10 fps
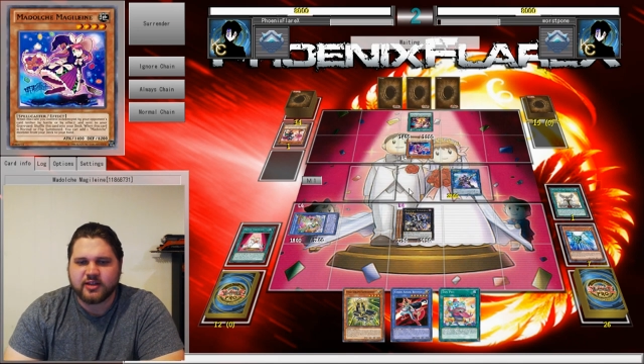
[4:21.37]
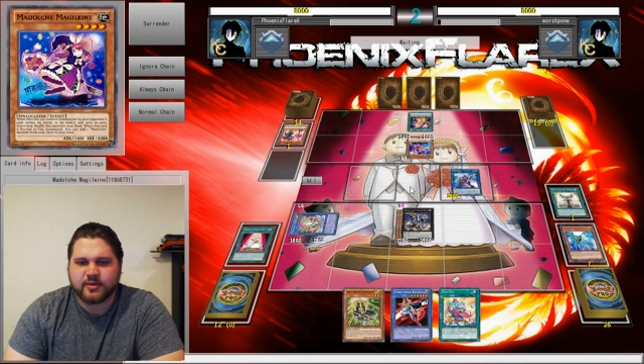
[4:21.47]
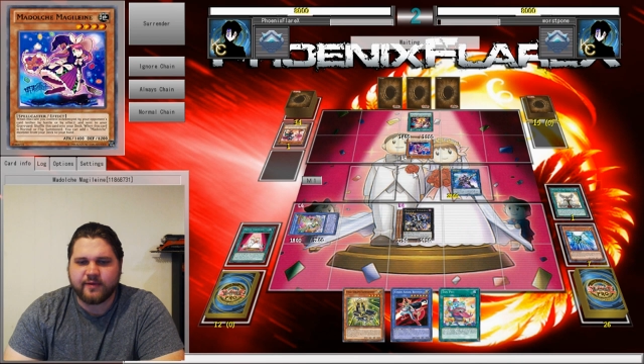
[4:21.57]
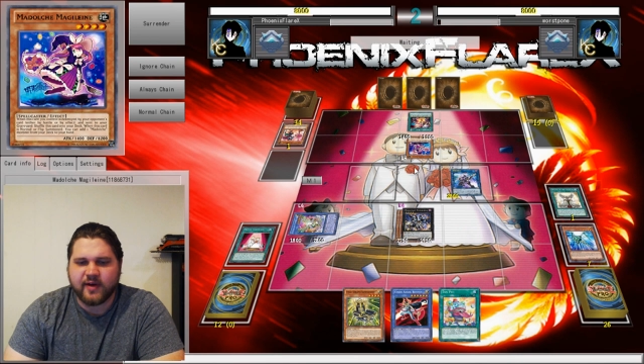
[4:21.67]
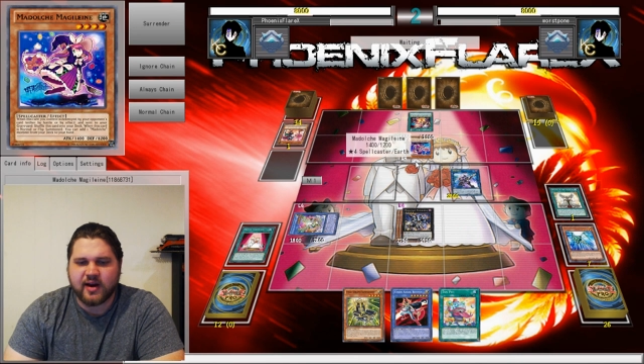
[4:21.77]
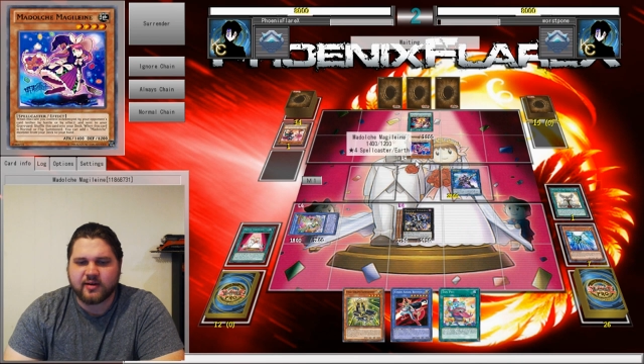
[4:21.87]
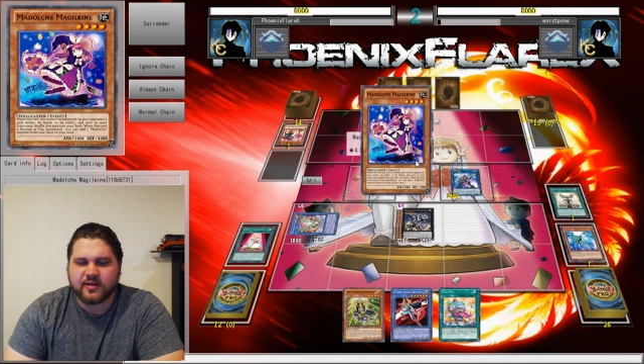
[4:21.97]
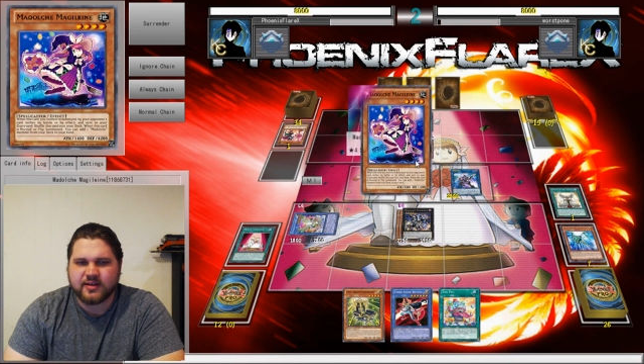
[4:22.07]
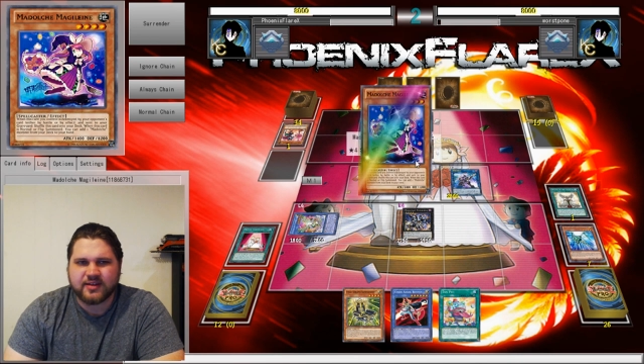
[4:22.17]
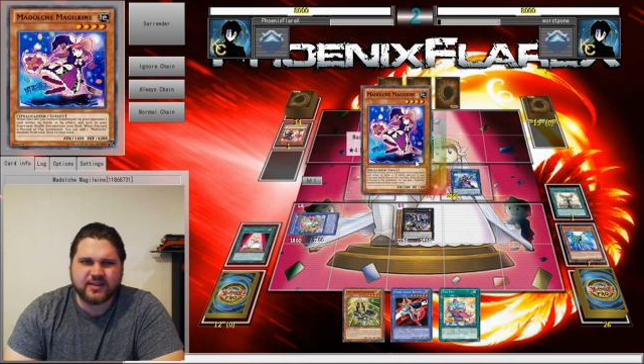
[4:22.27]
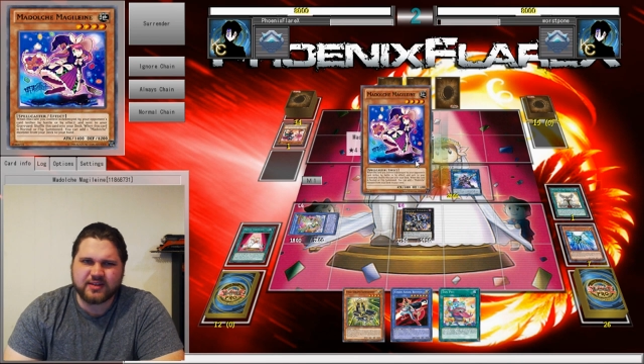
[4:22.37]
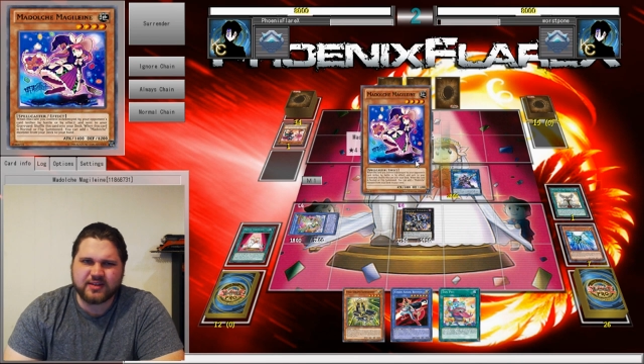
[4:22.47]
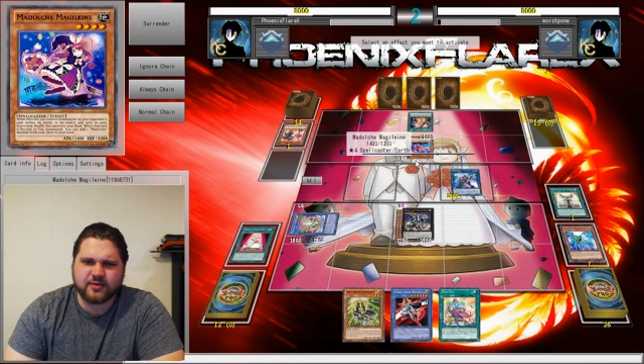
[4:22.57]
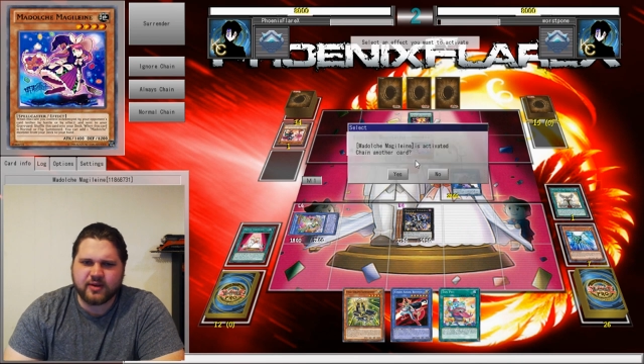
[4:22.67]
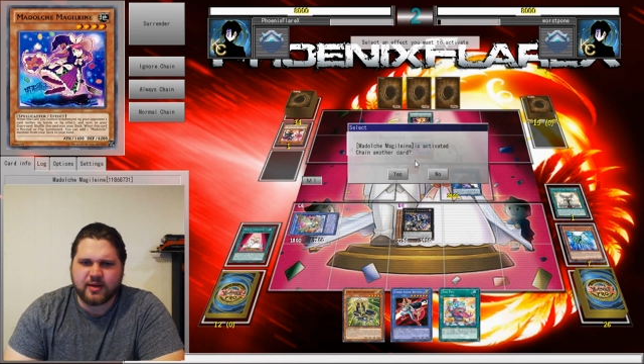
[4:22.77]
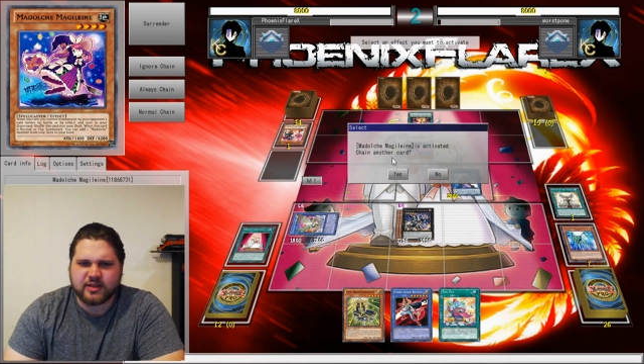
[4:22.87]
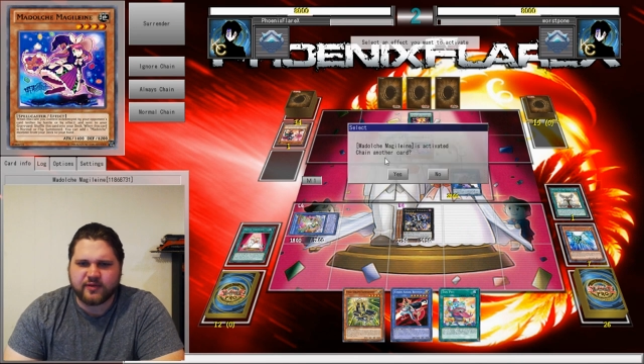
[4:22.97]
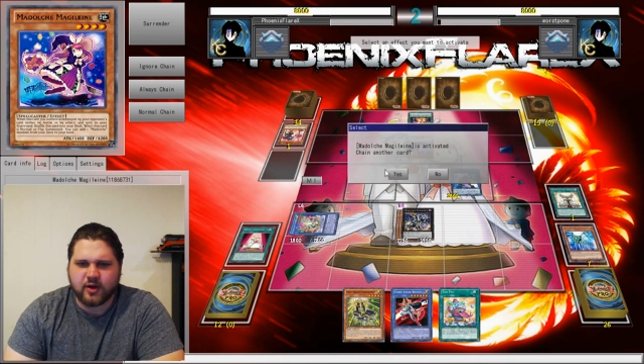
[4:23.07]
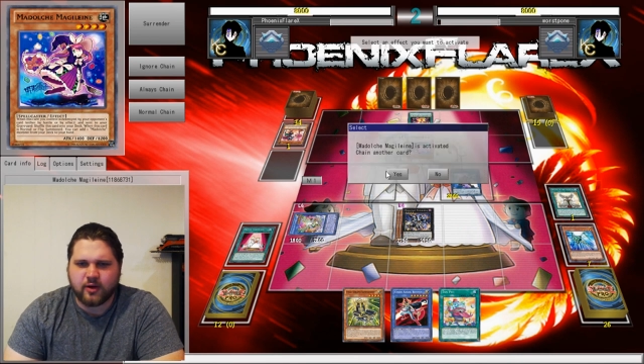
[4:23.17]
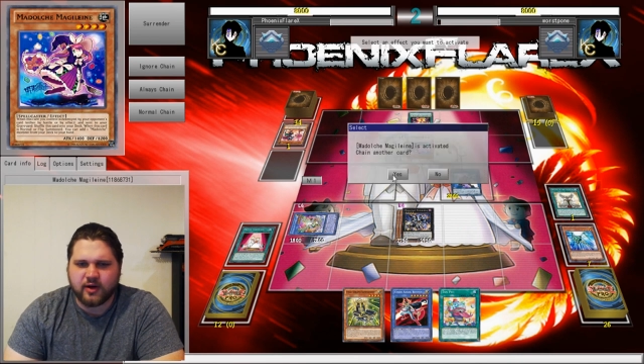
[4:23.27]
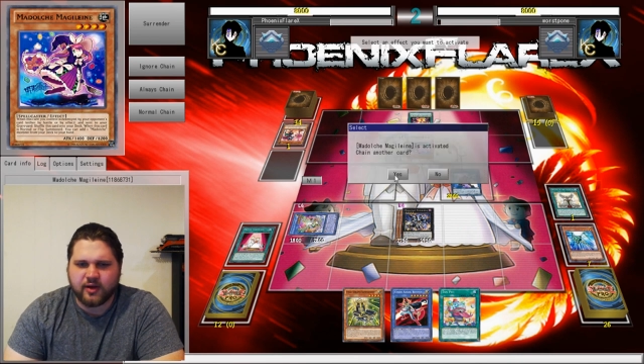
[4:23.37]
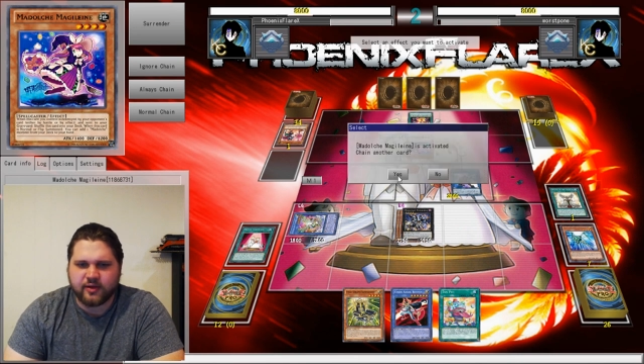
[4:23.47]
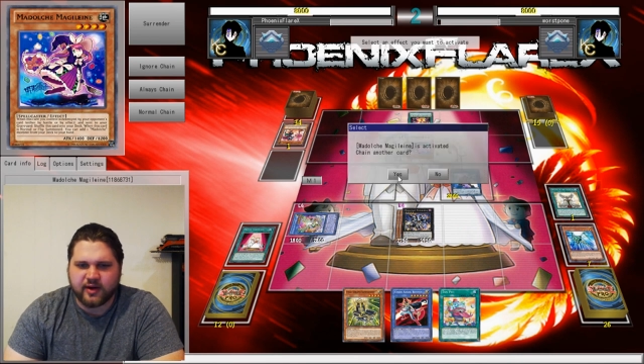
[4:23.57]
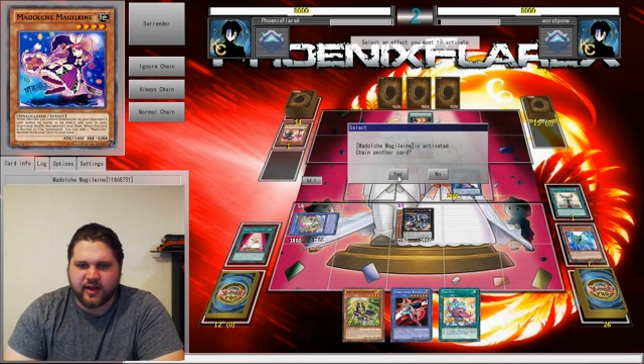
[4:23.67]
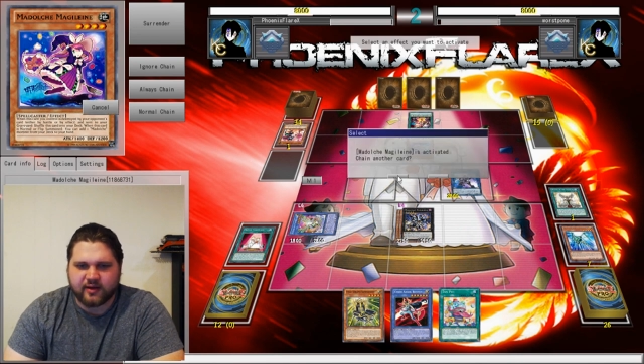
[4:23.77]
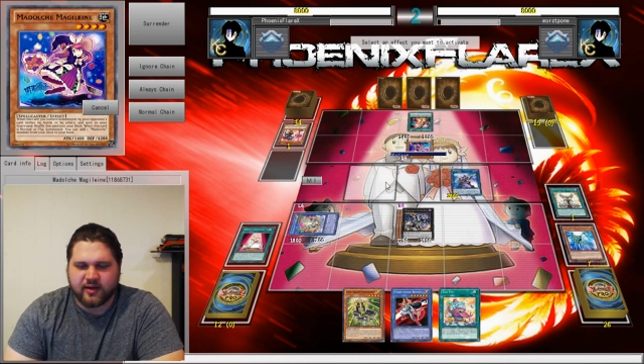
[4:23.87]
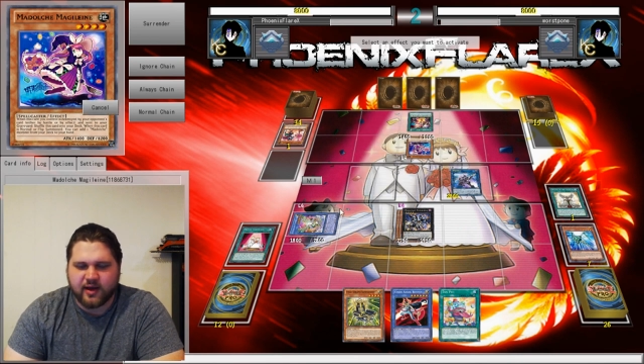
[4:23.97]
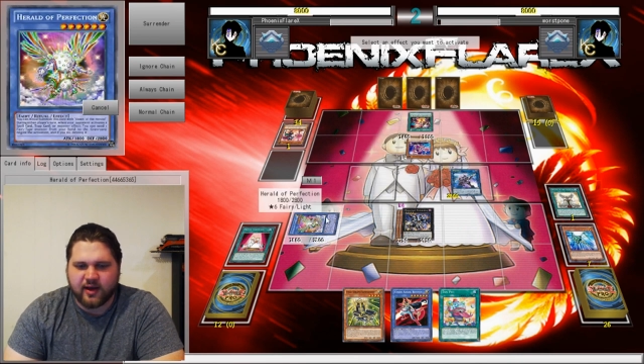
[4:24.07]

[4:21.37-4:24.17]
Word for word: to be fair, this isn't really that much of an all or nothing deck.